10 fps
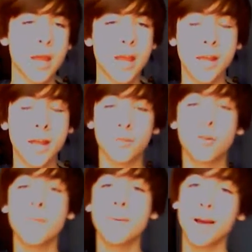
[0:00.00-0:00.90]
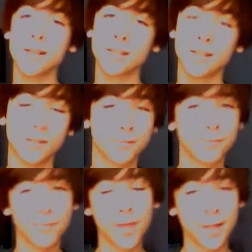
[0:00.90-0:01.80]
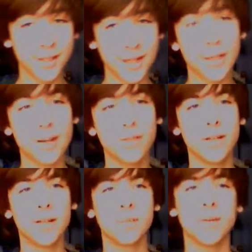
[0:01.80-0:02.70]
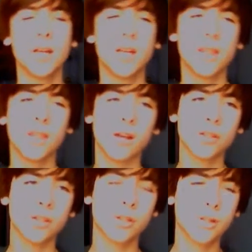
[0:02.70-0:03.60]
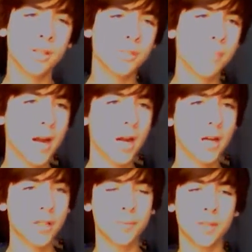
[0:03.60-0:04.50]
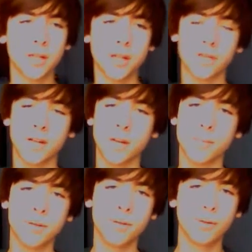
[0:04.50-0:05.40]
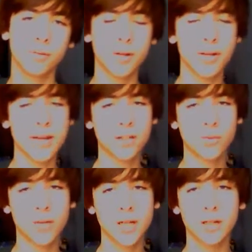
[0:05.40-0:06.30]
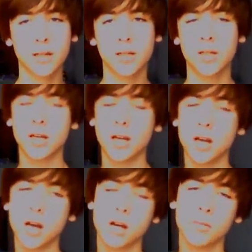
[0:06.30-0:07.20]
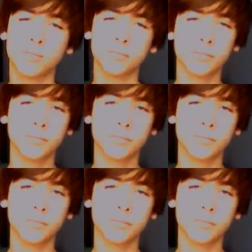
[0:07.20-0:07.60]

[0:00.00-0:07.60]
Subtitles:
and creepypastas are things I love, and they also inspire another video I'm going to be doing probably next week. They